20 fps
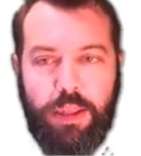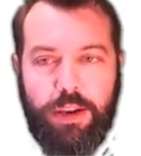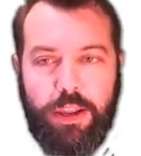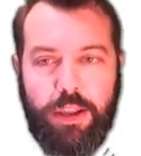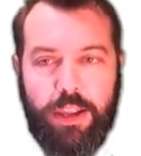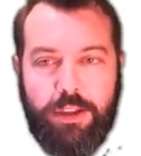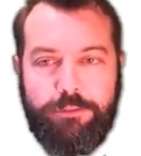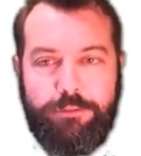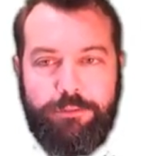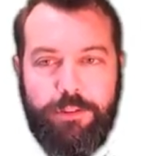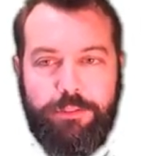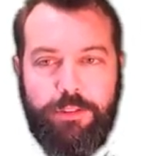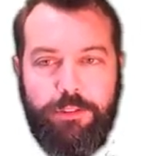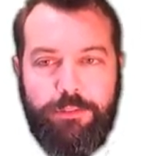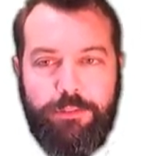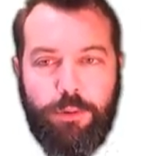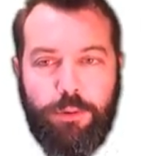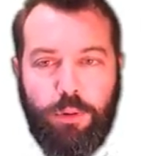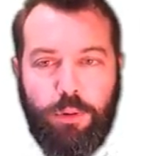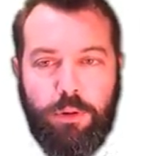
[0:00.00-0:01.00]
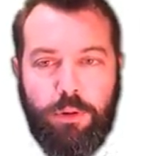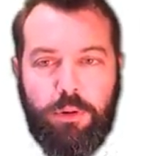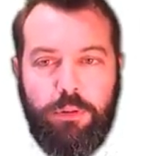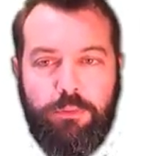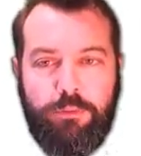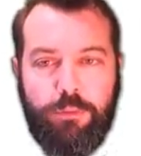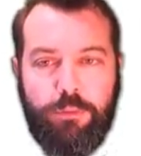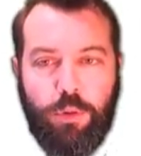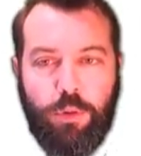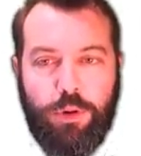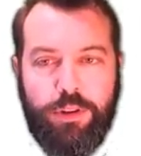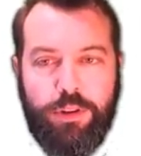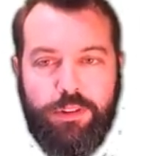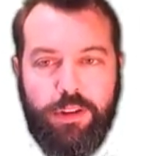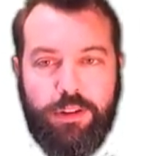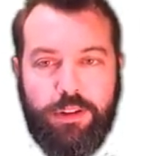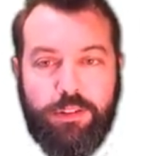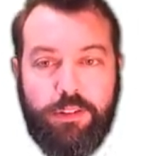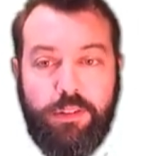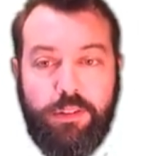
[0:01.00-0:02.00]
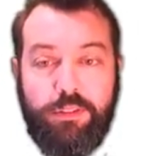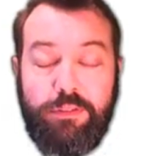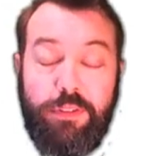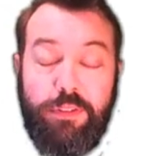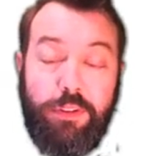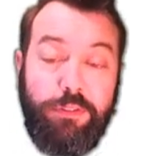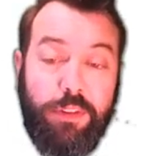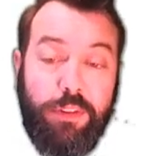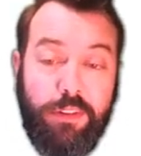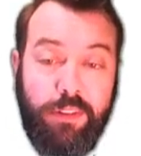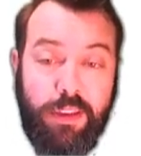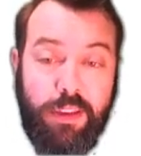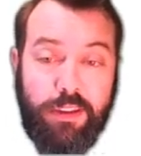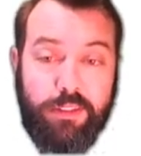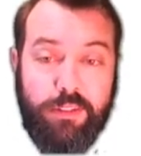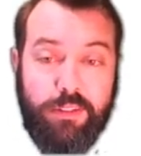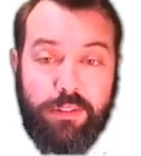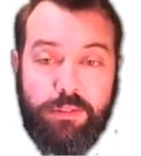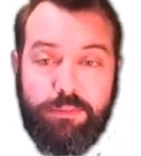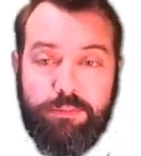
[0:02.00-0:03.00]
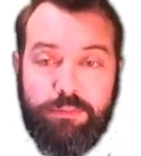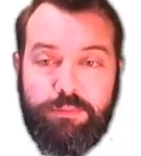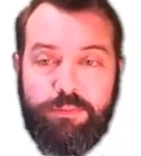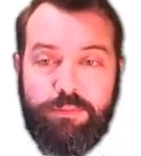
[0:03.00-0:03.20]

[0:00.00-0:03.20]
I get 54.46, 56.